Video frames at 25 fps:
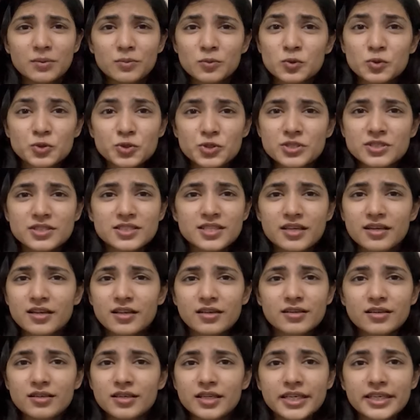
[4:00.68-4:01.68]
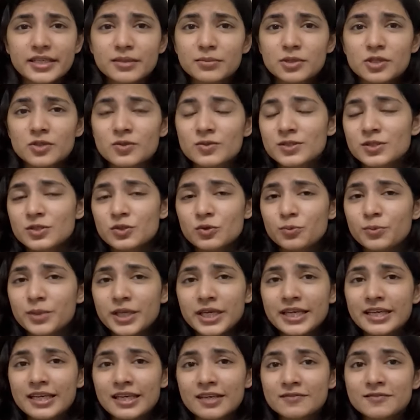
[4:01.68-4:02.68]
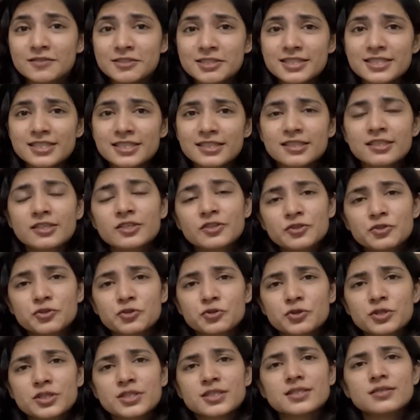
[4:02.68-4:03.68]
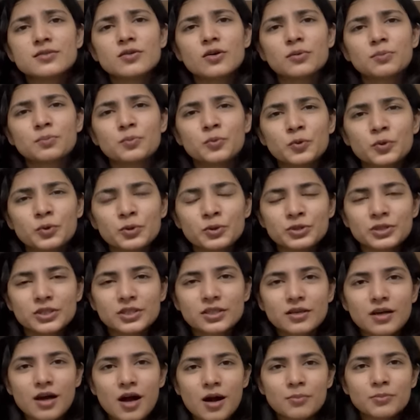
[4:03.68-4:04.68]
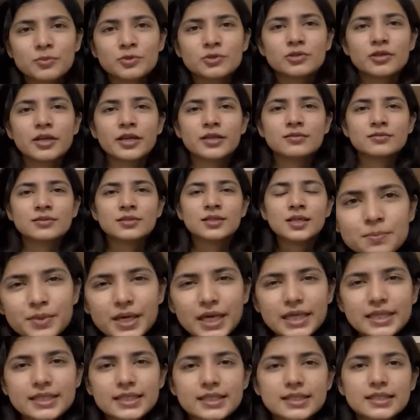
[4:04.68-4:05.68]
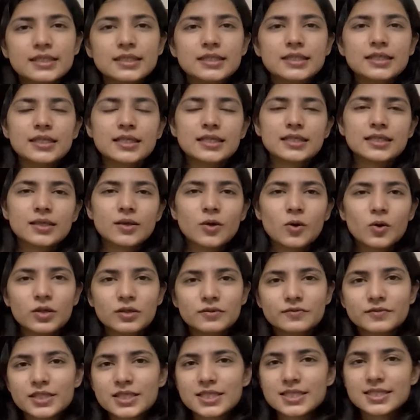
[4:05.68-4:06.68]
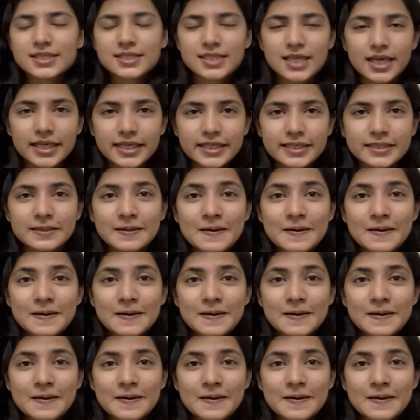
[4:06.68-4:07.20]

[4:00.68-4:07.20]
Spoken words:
emotions that are relatable on so many levels. And Krishna is on more on the calmer and practical and all of this side.